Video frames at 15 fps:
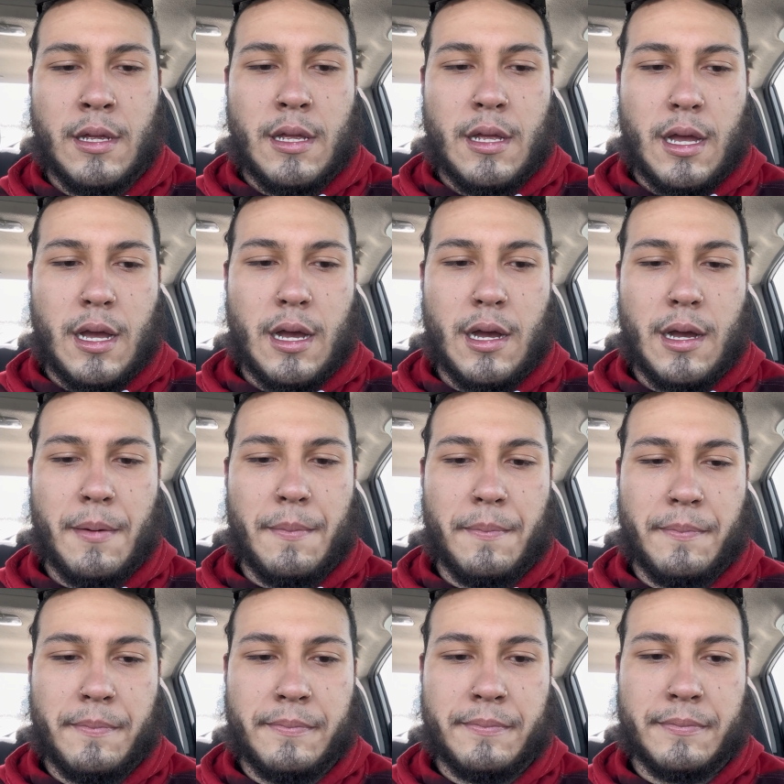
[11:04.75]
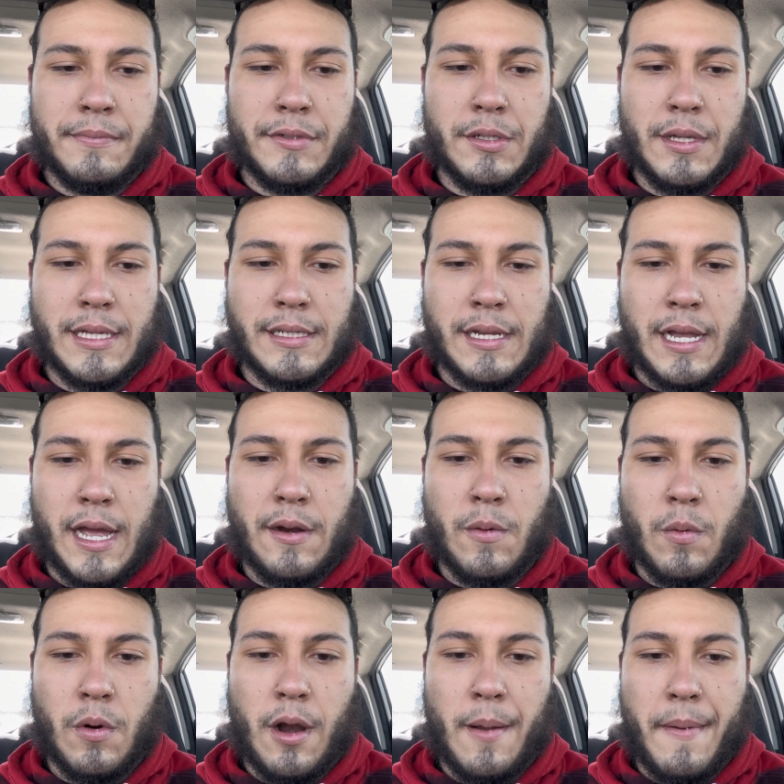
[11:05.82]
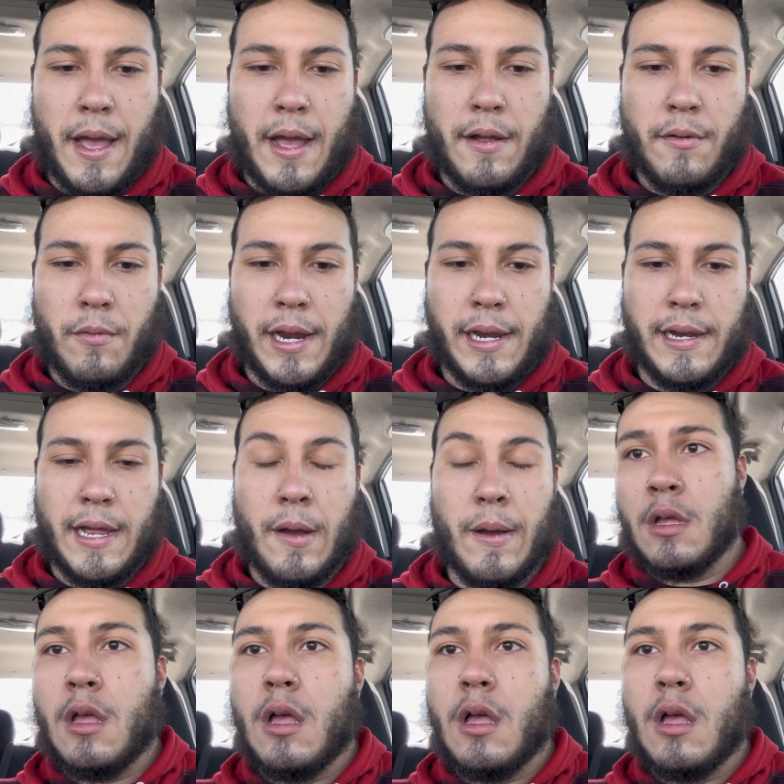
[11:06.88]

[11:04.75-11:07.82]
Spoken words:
So that's kind of where I'm at right now.